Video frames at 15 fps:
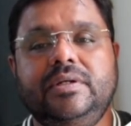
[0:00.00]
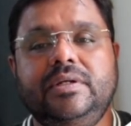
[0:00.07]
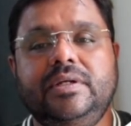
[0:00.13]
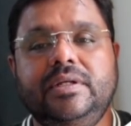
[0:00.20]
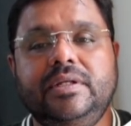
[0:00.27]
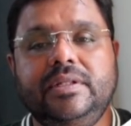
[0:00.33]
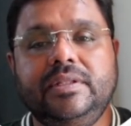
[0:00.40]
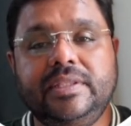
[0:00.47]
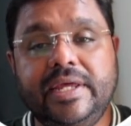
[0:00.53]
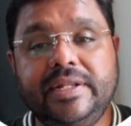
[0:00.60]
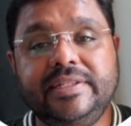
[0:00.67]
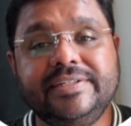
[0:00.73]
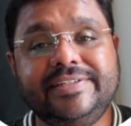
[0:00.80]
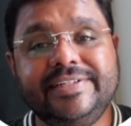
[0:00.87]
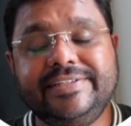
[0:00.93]
Then the
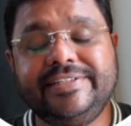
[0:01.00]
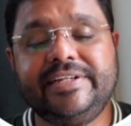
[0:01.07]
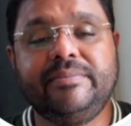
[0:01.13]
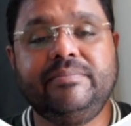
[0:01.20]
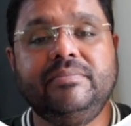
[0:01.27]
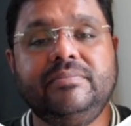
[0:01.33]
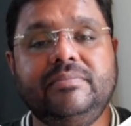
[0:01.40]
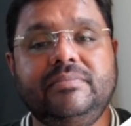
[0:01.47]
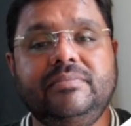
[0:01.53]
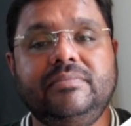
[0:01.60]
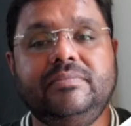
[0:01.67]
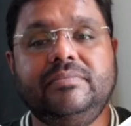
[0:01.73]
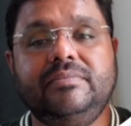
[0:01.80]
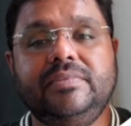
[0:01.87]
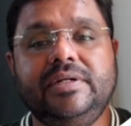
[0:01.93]
system
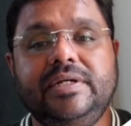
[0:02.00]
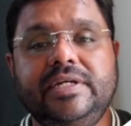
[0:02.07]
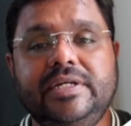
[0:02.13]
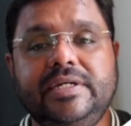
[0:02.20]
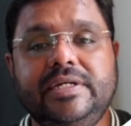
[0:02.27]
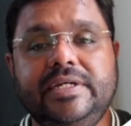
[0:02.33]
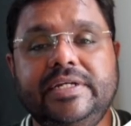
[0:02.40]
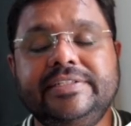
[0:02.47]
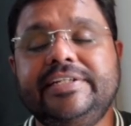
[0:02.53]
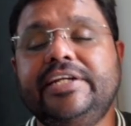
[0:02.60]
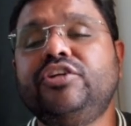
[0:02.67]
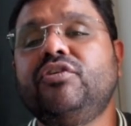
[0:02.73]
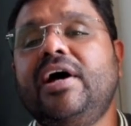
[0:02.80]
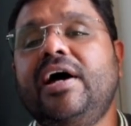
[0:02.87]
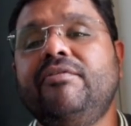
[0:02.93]
is said to
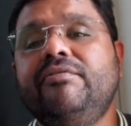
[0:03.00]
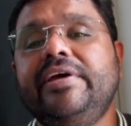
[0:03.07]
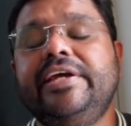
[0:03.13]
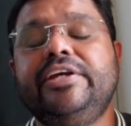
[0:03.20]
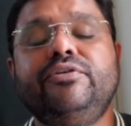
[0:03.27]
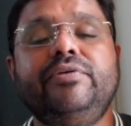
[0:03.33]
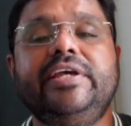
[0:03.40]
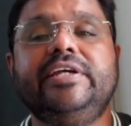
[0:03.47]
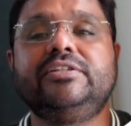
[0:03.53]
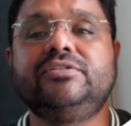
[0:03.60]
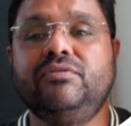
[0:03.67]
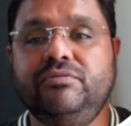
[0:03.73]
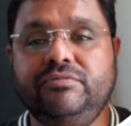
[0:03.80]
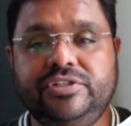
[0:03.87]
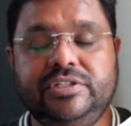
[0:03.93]
have a unique
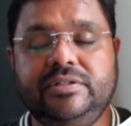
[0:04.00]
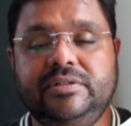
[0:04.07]
solution.